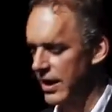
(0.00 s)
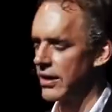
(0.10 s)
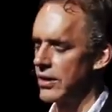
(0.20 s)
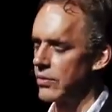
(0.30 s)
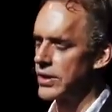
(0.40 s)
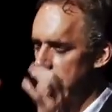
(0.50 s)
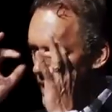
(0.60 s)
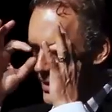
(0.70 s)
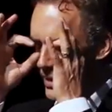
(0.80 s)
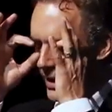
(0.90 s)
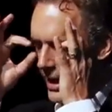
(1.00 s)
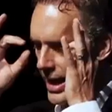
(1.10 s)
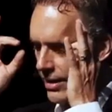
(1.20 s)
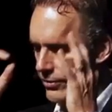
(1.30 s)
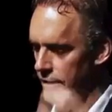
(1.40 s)
there, you know, with his eyes kind of
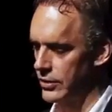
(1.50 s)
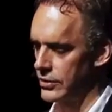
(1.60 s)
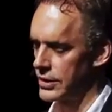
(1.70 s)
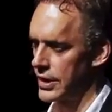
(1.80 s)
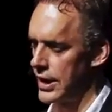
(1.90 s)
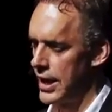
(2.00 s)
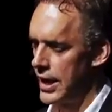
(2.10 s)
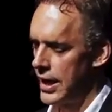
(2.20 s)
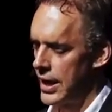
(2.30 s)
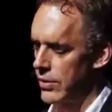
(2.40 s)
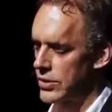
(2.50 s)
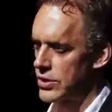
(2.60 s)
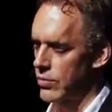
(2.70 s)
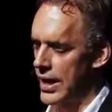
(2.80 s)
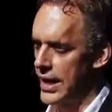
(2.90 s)
half closed, and he was
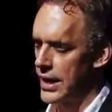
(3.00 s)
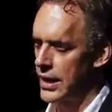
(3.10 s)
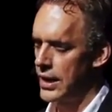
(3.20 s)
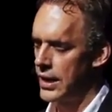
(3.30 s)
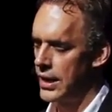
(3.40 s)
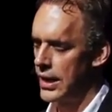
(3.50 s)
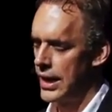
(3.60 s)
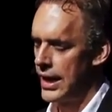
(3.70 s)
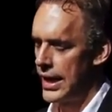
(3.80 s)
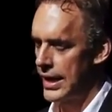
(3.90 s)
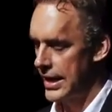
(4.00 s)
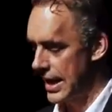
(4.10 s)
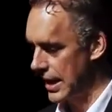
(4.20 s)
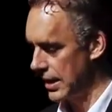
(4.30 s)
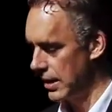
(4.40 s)
swaying, and he
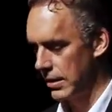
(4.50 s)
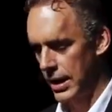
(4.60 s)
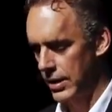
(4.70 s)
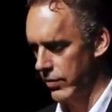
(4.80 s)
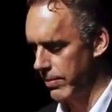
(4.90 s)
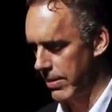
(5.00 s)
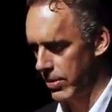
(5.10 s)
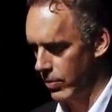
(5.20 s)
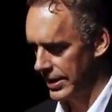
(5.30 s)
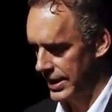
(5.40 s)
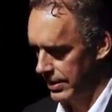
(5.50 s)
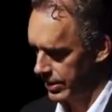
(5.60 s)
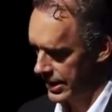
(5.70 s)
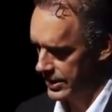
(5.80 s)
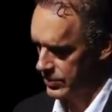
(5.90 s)
had, I don't remember what the
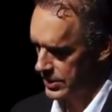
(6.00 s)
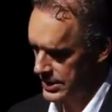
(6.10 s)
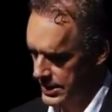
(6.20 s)
appliance was